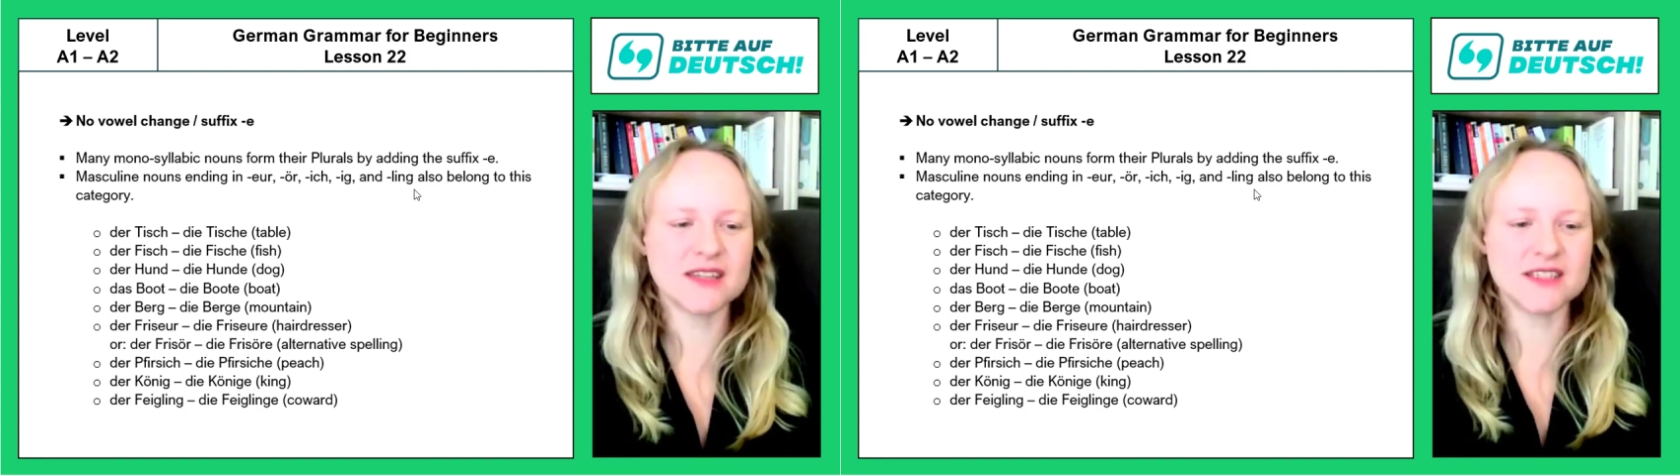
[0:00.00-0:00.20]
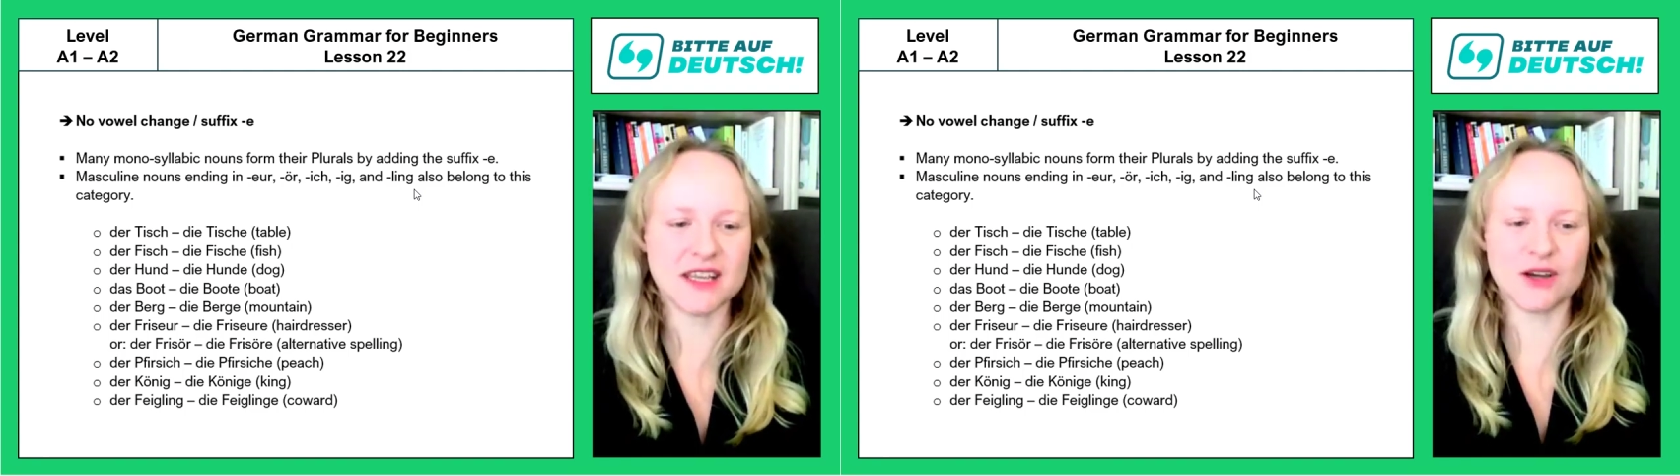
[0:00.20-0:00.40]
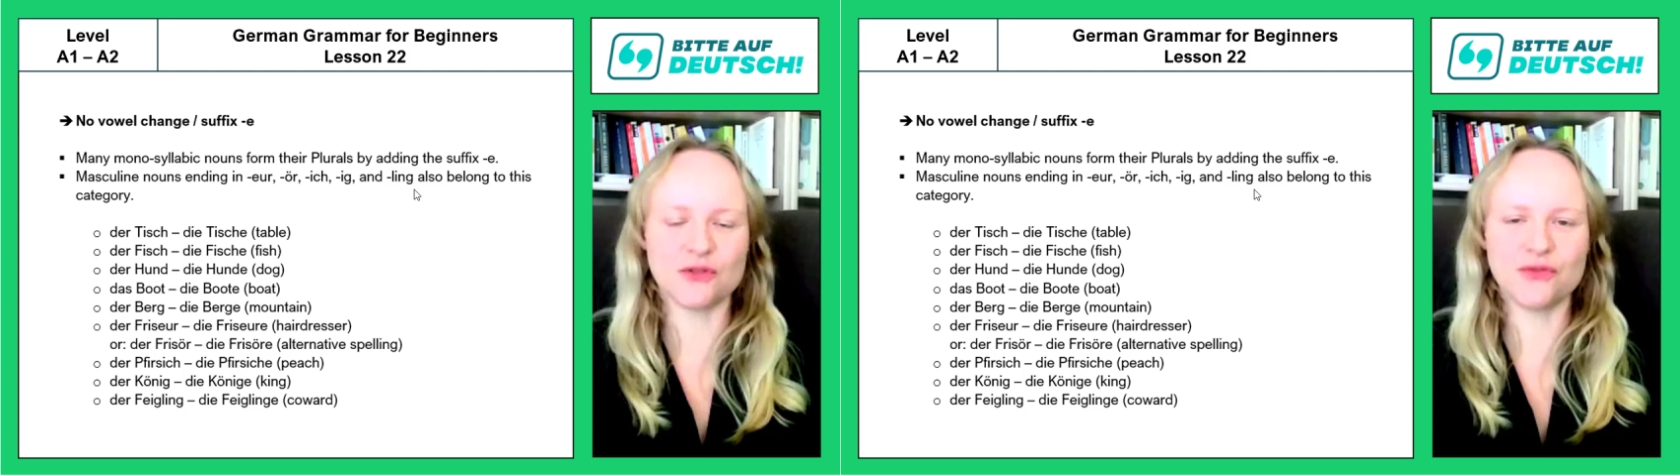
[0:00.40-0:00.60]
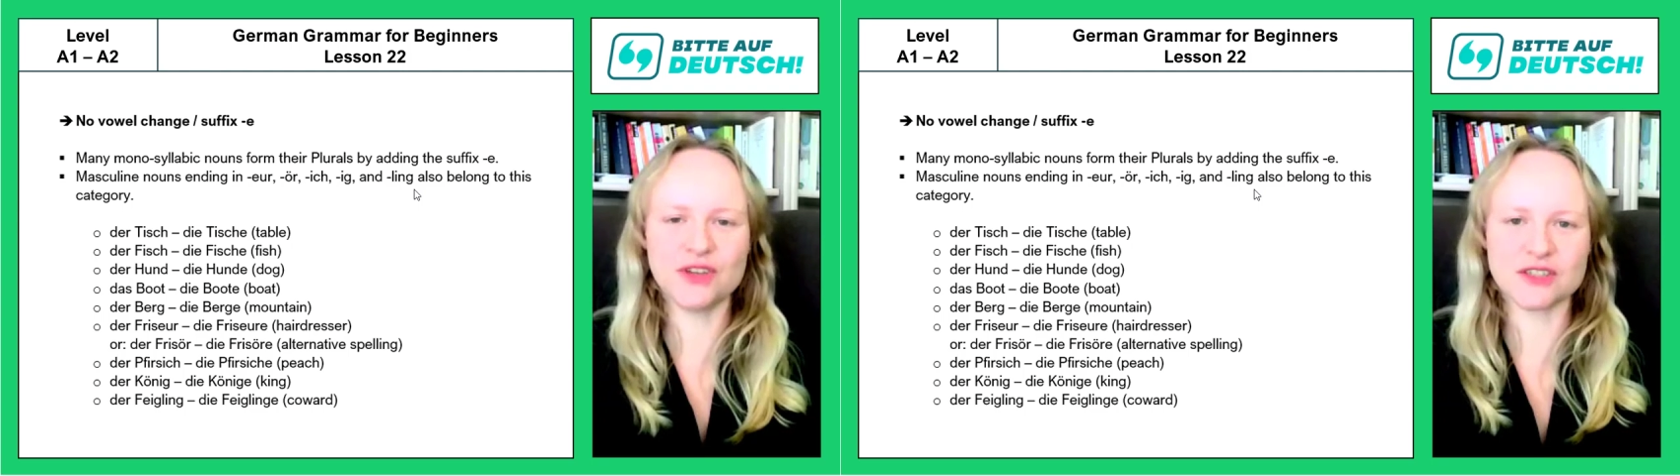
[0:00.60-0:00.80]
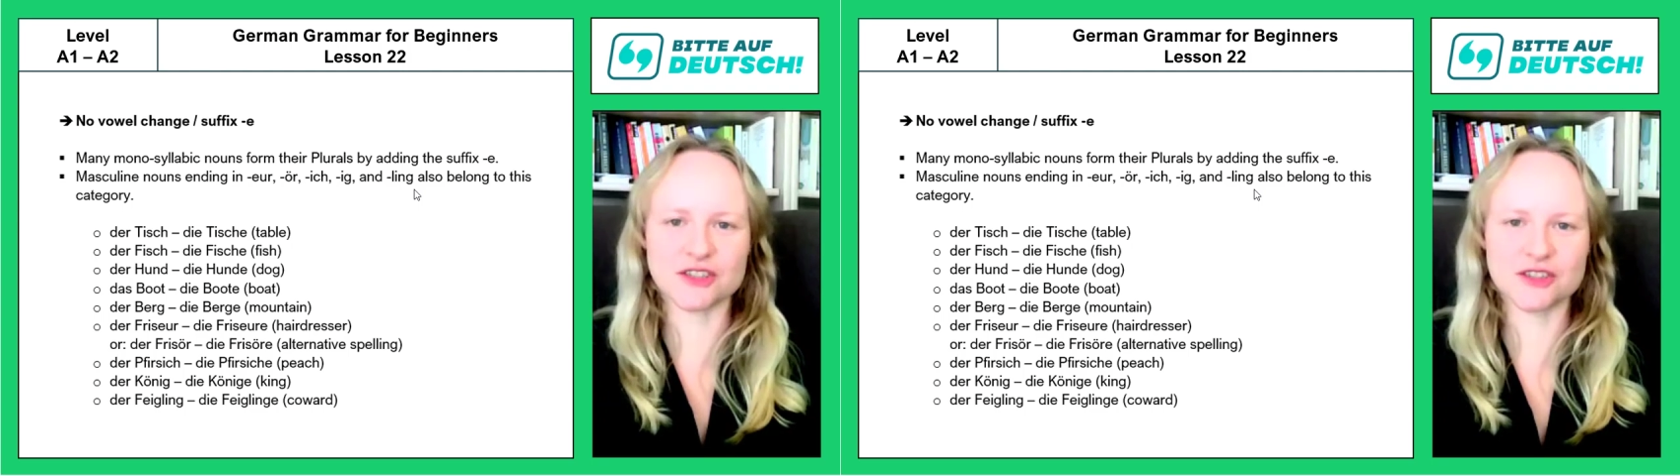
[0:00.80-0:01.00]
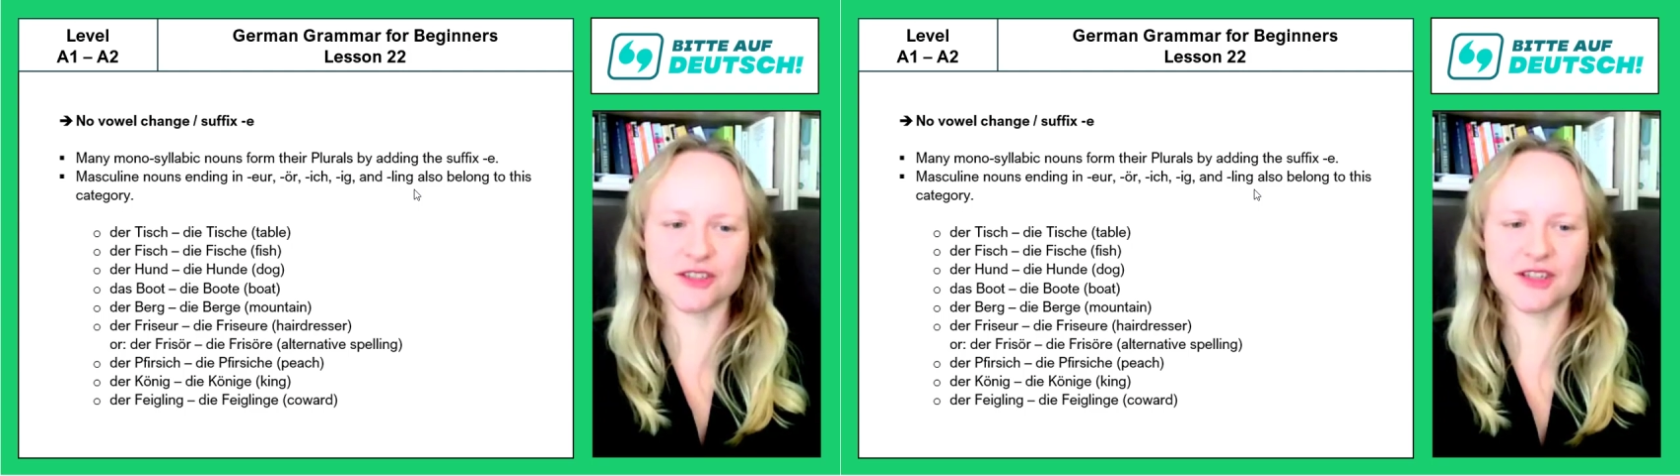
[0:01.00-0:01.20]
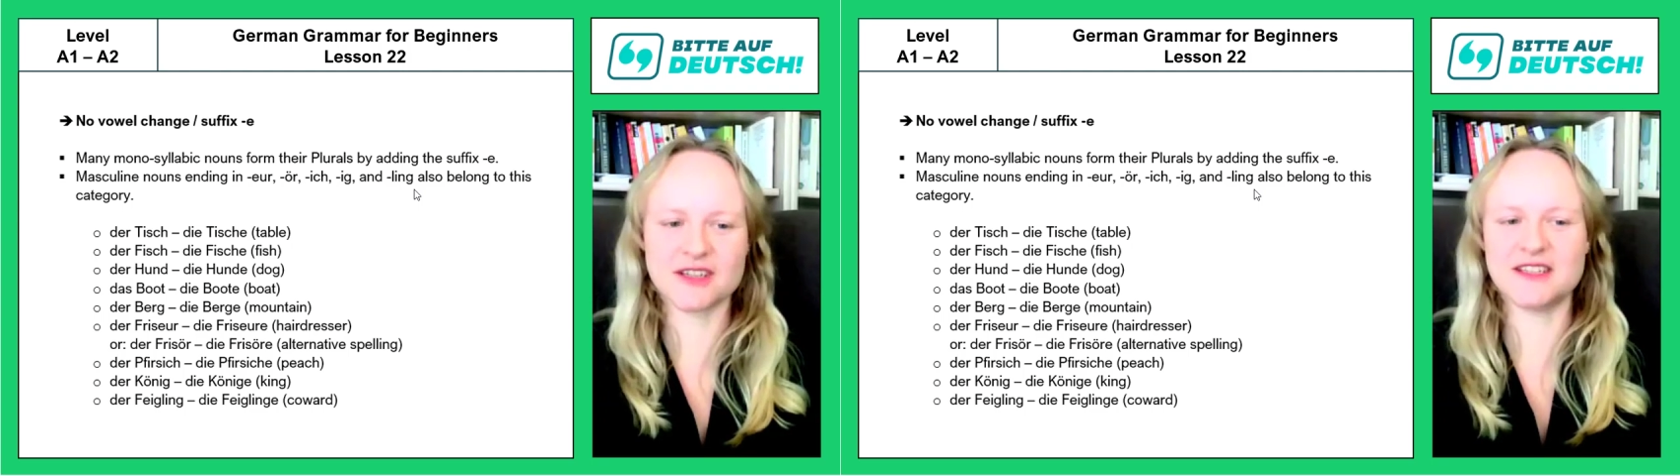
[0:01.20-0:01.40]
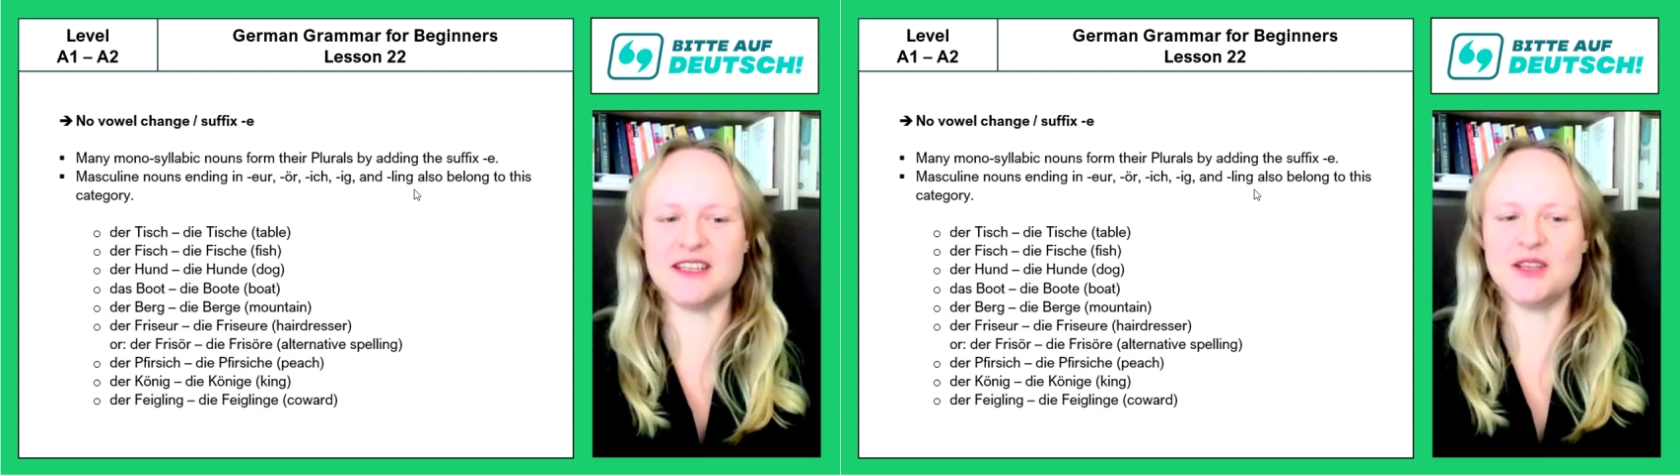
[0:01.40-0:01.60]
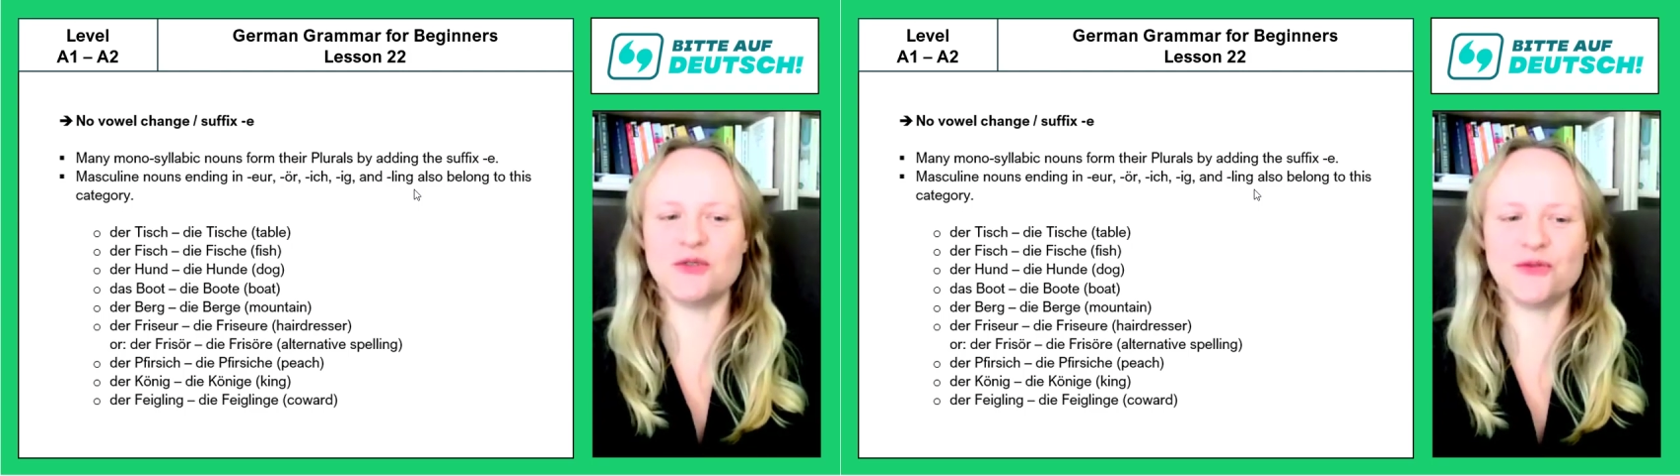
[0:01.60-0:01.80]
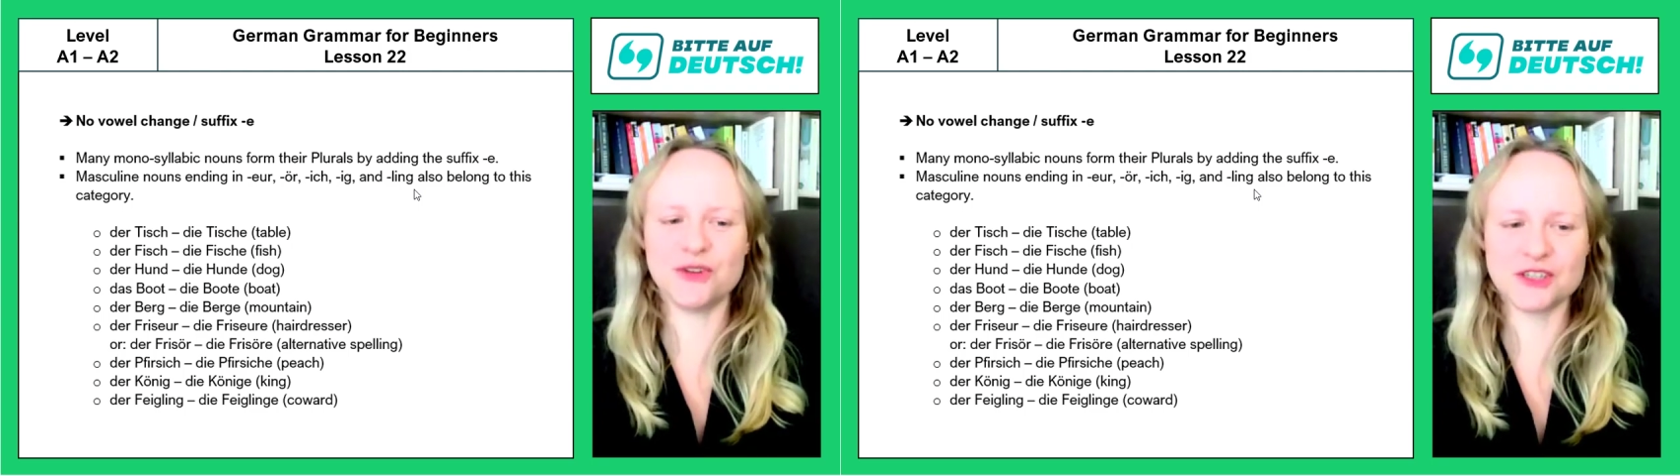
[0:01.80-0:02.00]
Der Fisch, die
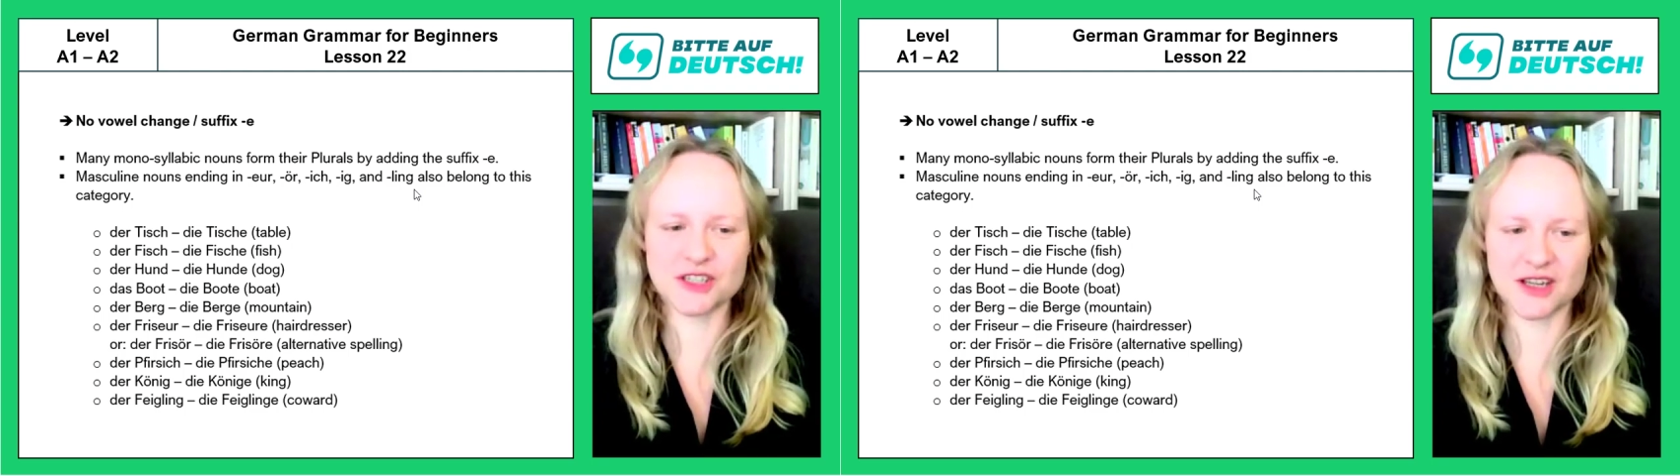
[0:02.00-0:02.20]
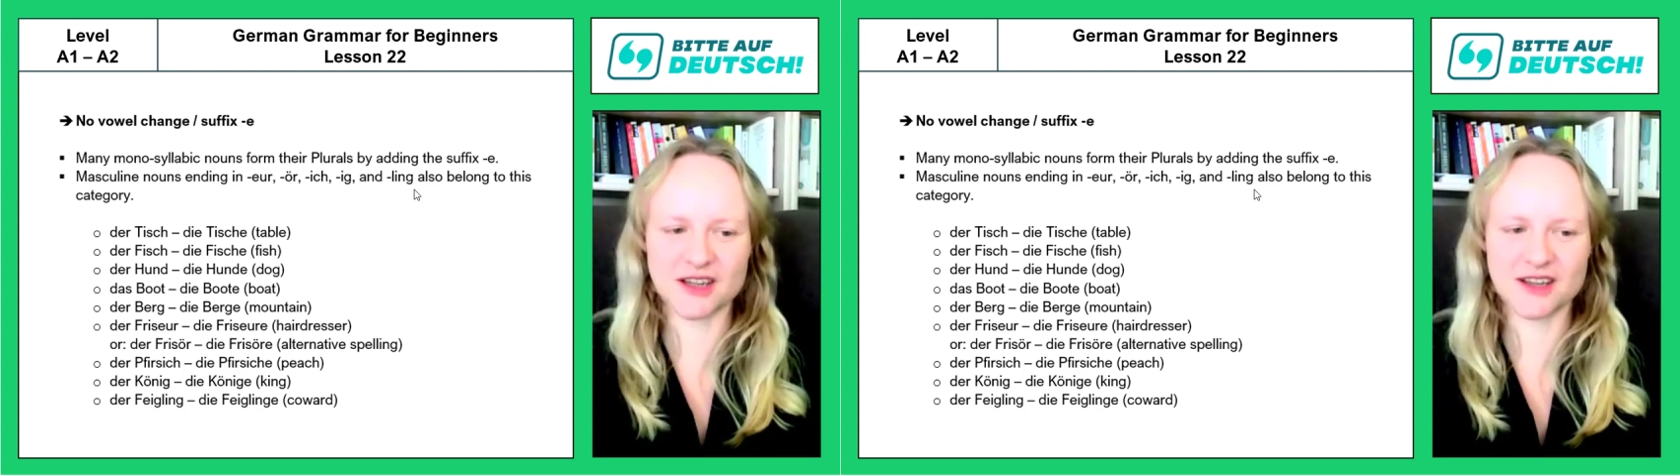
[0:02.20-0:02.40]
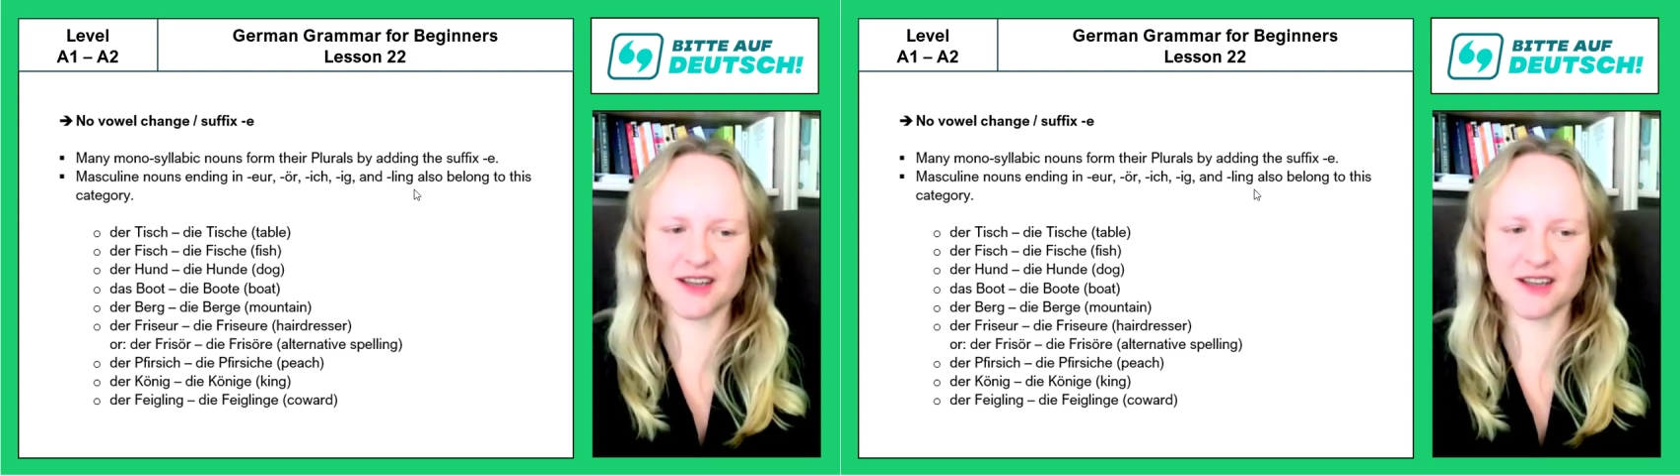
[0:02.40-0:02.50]
Fische.